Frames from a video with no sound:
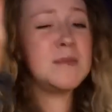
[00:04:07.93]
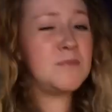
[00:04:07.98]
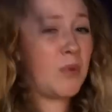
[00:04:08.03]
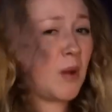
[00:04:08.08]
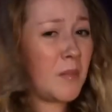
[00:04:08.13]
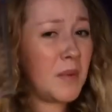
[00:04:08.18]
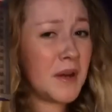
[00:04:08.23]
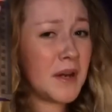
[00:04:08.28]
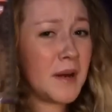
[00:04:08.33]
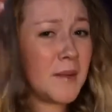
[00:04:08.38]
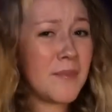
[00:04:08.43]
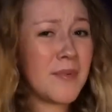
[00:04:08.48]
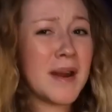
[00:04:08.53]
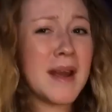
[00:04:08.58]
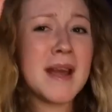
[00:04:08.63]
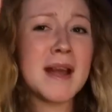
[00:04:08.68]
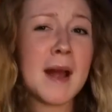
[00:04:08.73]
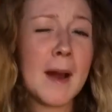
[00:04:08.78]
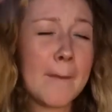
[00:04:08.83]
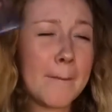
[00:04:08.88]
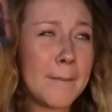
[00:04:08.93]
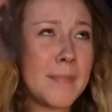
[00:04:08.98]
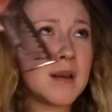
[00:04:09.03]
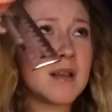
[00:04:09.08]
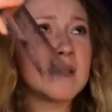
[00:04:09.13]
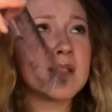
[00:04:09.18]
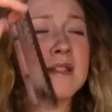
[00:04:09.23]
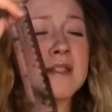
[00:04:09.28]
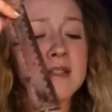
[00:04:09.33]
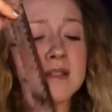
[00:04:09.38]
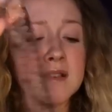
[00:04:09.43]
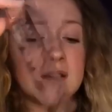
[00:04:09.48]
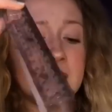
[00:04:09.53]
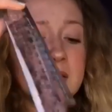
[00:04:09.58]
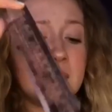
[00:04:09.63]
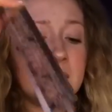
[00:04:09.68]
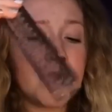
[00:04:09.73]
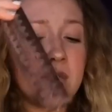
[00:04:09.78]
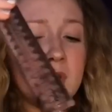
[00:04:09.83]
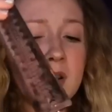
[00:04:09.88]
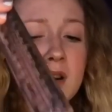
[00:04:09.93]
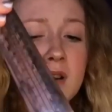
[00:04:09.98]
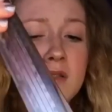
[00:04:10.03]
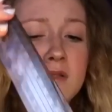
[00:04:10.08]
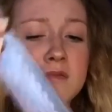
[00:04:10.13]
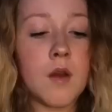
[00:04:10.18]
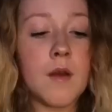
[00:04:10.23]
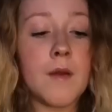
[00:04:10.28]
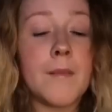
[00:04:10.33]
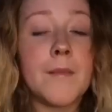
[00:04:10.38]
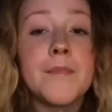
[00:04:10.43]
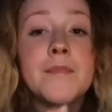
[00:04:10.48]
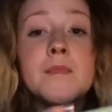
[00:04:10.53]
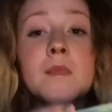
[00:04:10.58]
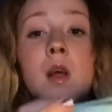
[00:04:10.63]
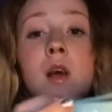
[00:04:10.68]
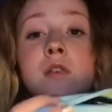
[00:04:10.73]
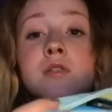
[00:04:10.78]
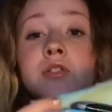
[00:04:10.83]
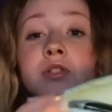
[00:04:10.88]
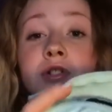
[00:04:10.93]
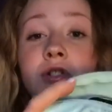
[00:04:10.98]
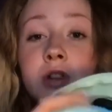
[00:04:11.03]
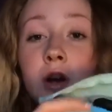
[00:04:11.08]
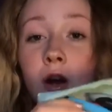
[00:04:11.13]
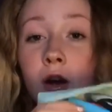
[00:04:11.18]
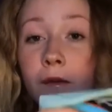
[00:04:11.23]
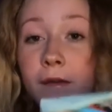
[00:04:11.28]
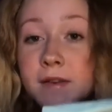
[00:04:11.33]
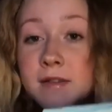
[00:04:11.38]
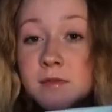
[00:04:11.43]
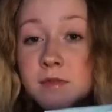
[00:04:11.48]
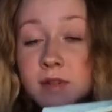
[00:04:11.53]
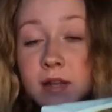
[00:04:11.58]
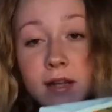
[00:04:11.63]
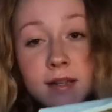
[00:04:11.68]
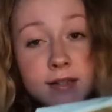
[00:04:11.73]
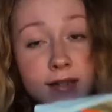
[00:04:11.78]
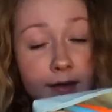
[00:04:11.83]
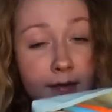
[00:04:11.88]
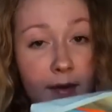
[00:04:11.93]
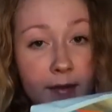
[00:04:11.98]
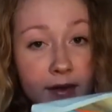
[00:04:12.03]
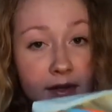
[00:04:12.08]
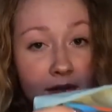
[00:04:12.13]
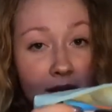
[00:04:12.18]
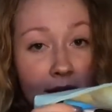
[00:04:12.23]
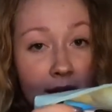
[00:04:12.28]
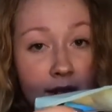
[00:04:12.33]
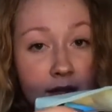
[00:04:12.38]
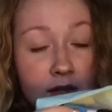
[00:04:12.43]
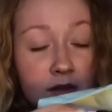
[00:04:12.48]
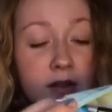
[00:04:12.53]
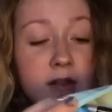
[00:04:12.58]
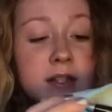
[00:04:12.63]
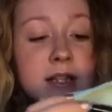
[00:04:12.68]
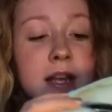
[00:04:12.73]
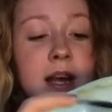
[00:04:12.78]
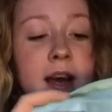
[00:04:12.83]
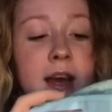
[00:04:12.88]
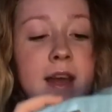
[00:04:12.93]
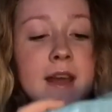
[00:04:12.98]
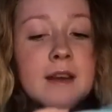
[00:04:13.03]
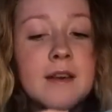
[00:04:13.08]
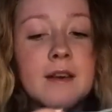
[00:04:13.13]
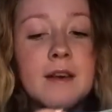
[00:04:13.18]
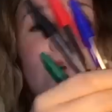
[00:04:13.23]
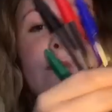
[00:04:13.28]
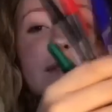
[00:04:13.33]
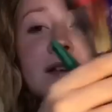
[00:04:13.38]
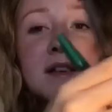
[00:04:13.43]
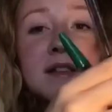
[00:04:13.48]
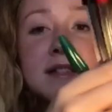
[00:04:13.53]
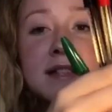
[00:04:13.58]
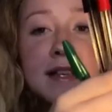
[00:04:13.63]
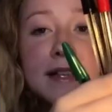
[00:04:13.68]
It's probably gonna break, but oh well. So this is what the inside of my pencil case looks like. I have is